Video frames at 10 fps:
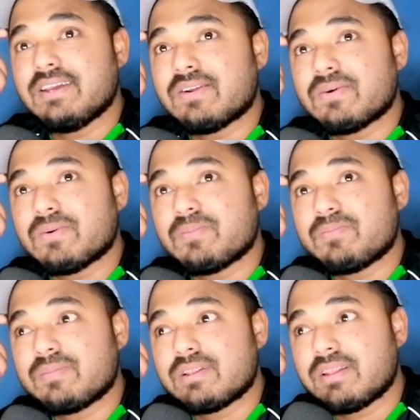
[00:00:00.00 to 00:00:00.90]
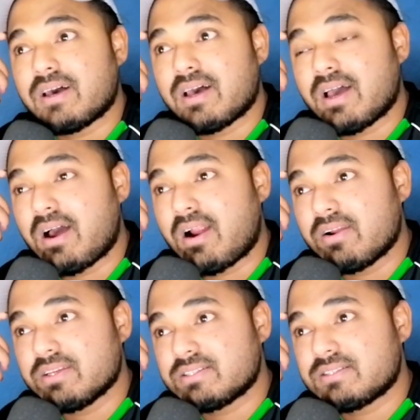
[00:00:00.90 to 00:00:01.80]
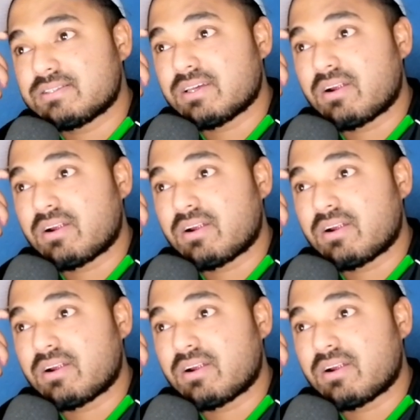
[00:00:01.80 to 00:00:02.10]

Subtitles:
you know, the artists